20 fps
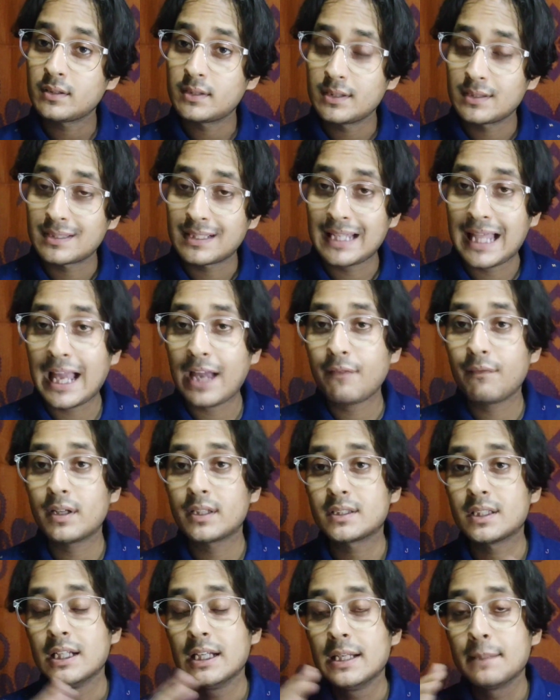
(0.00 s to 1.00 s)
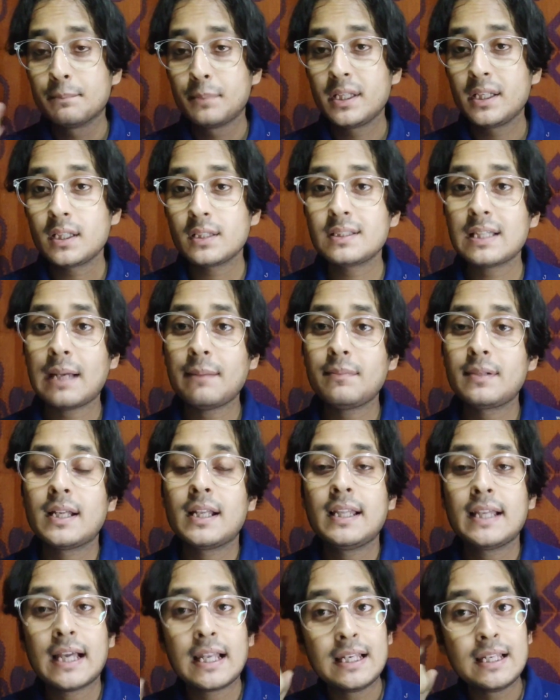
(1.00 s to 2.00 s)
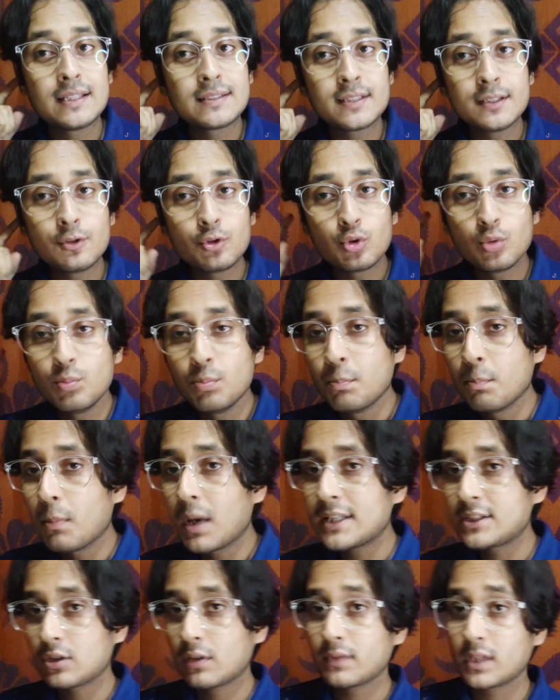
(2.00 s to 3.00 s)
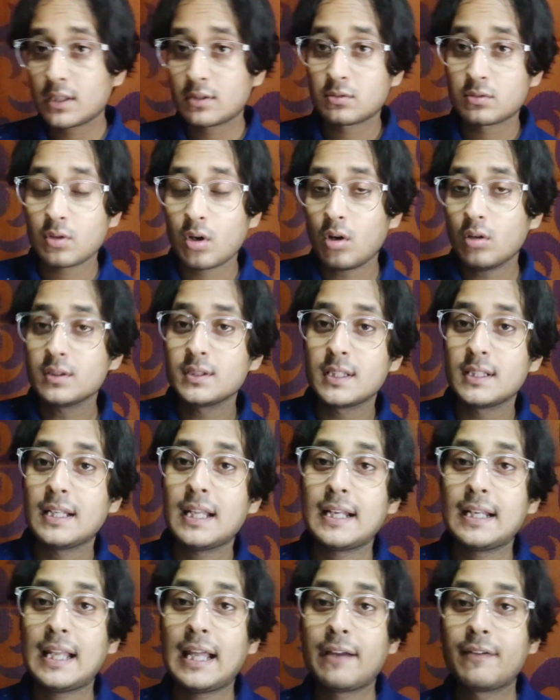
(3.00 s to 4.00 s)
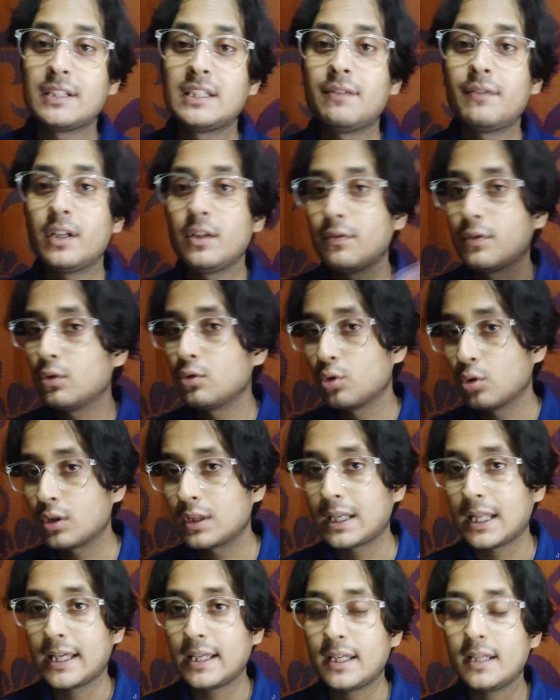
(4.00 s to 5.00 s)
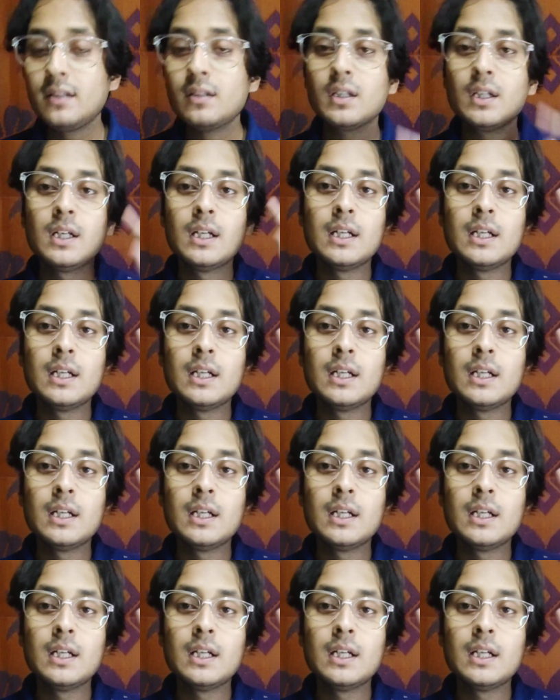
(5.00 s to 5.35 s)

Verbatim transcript: this language because I'm telling and listen to much of the songs in that language, even if you don't like it.